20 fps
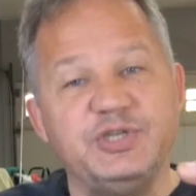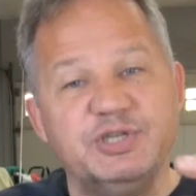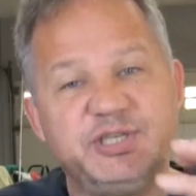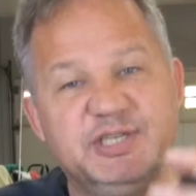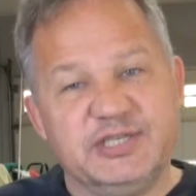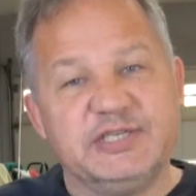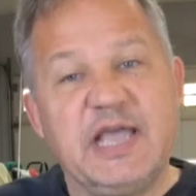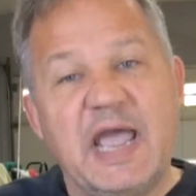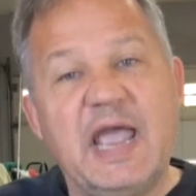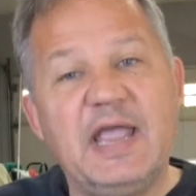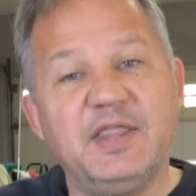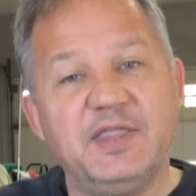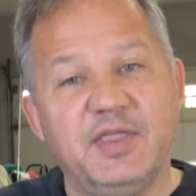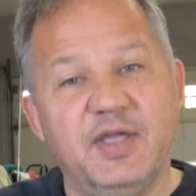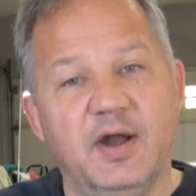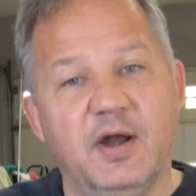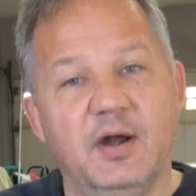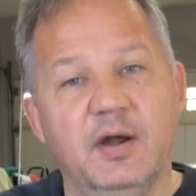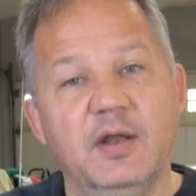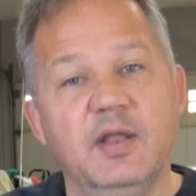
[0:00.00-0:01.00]
just sat
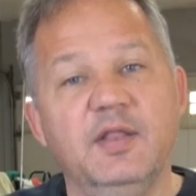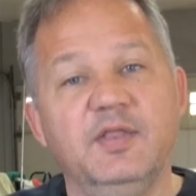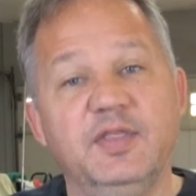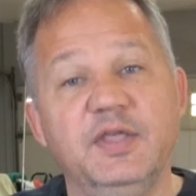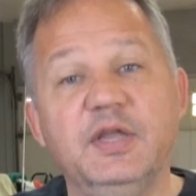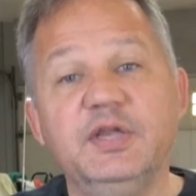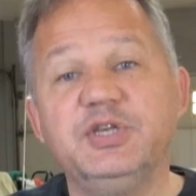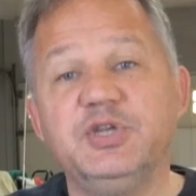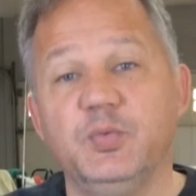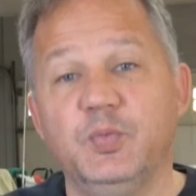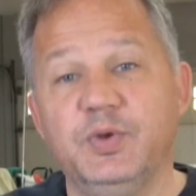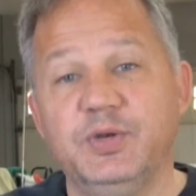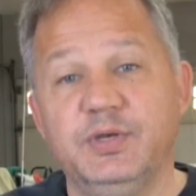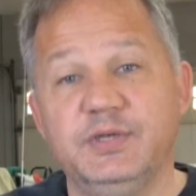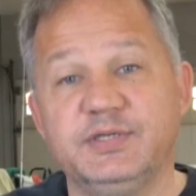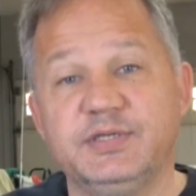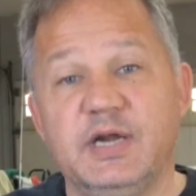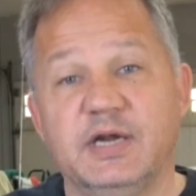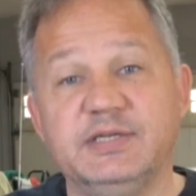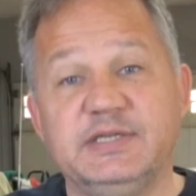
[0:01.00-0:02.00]
there, the engine would
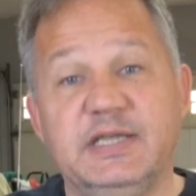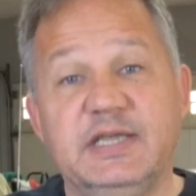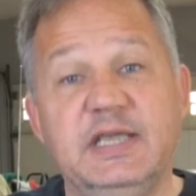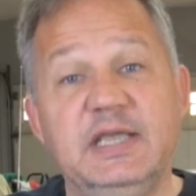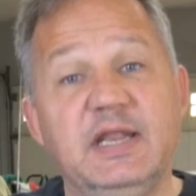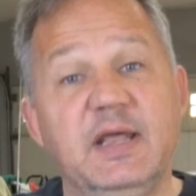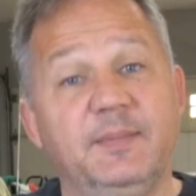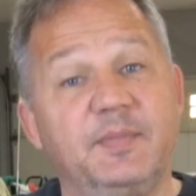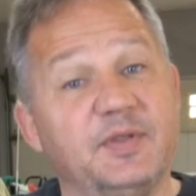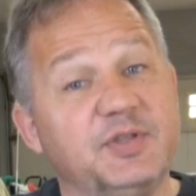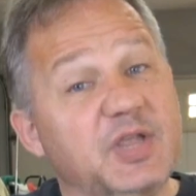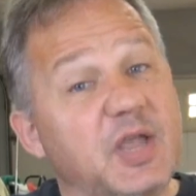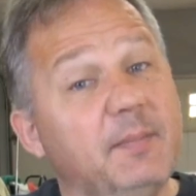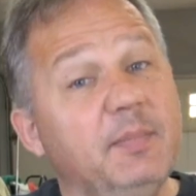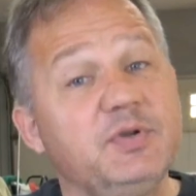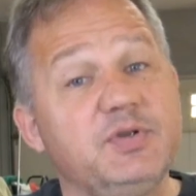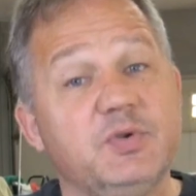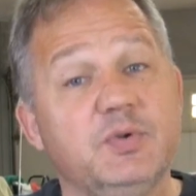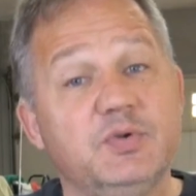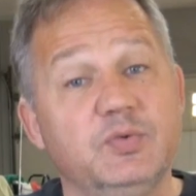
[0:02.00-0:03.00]
start to heat up. The
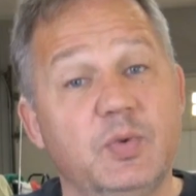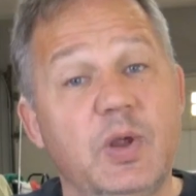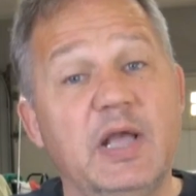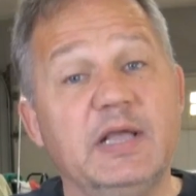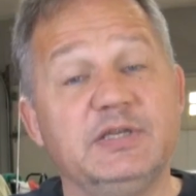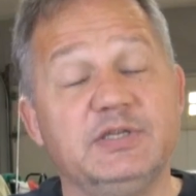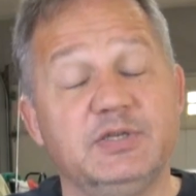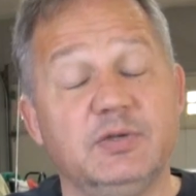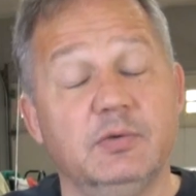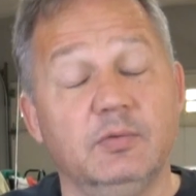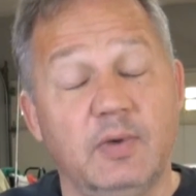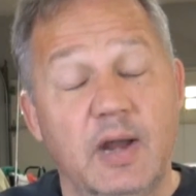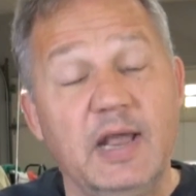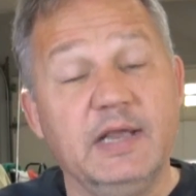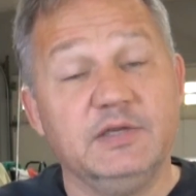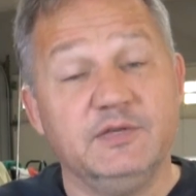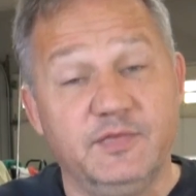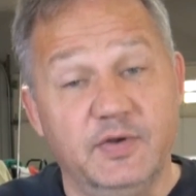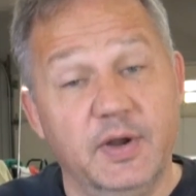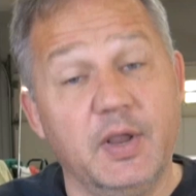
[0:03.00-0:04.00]
temperature would rise
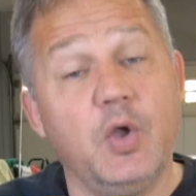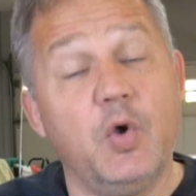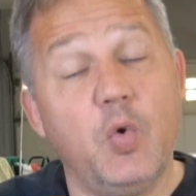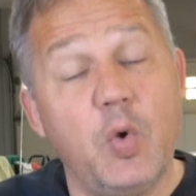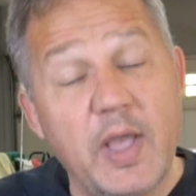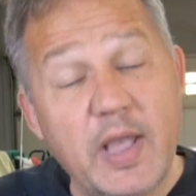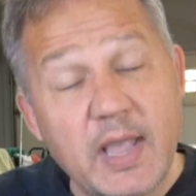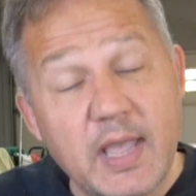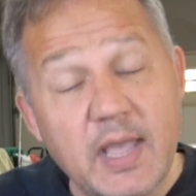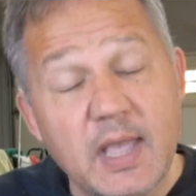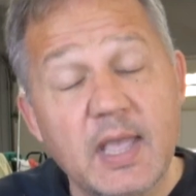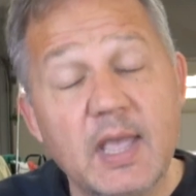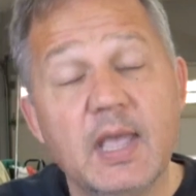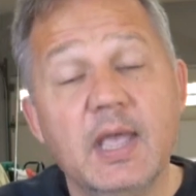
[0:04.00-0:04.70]
very quick.